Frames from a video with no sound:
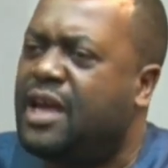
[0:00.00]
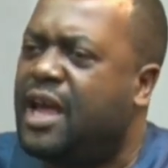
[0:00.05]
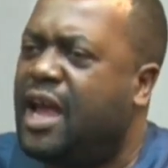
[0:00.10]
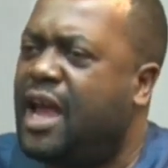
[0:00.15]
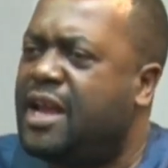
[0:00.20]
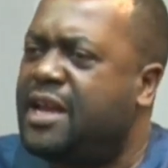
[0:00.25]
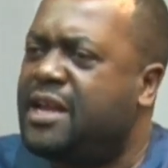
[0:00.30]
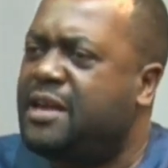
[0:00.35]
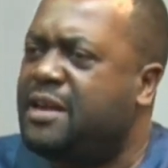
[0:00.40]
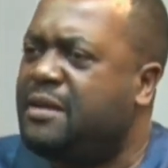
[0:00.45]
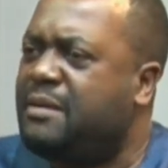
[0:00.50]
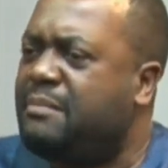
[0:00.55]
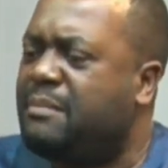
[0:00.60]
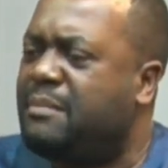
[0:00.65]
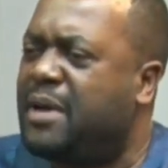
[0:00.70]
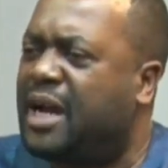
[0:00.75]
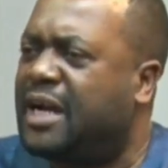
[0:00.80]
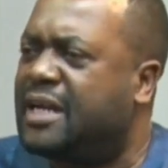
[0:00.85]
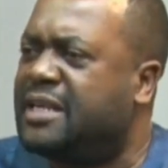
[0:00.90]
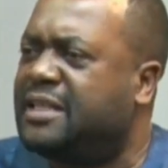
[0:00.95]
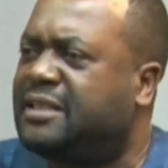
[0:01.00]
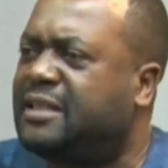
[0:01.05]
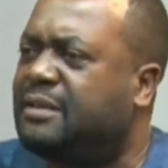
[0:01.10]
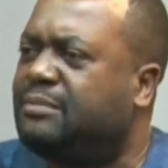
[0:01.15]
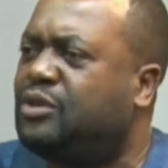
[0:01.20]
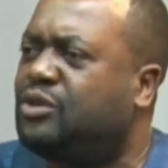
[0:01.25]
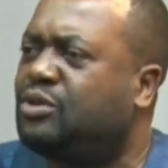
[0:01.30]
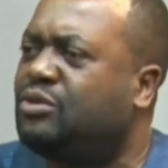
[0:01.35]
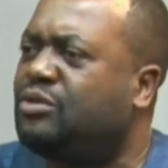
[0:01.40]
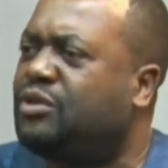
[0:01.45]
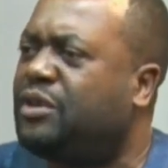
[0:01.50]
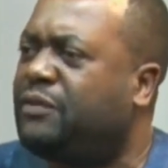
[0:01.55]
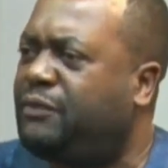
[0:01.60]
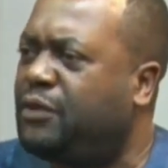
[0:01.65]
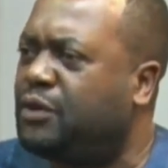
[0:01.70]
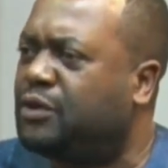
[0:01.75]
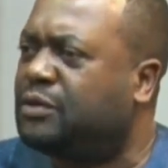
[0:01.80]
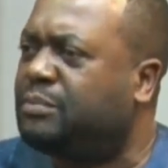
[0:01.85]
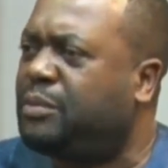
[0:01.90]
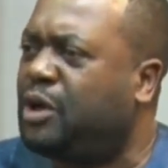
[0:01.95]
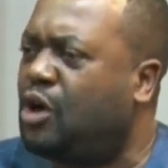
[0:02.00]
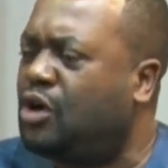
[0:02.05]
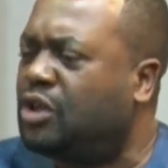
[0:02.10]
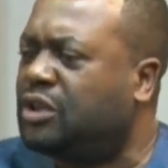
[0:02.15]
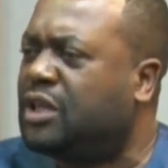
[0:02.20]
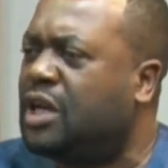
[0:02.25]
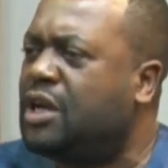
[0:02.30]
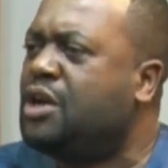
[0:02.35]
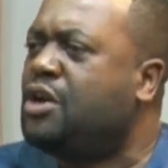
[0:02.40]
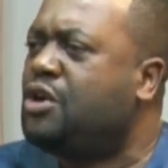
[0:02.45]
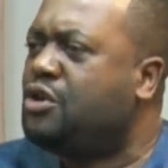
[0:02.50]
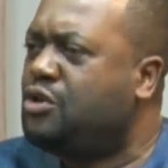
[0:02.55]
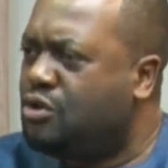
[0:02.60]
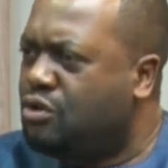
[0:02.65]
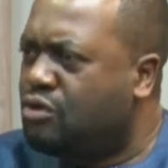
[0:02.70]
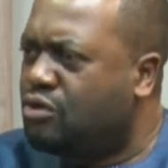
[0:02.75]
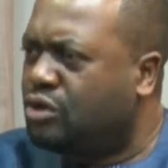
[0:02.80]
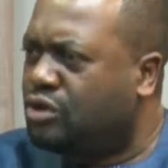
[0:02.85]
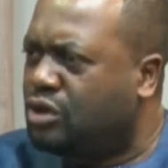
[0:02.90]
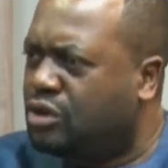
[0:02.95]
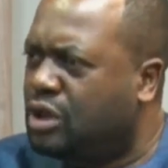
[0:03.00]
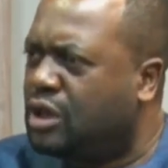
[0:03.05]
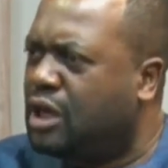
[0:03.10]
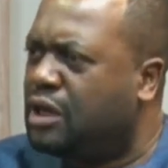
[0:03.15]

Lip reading: any mechanism to refuse. Because you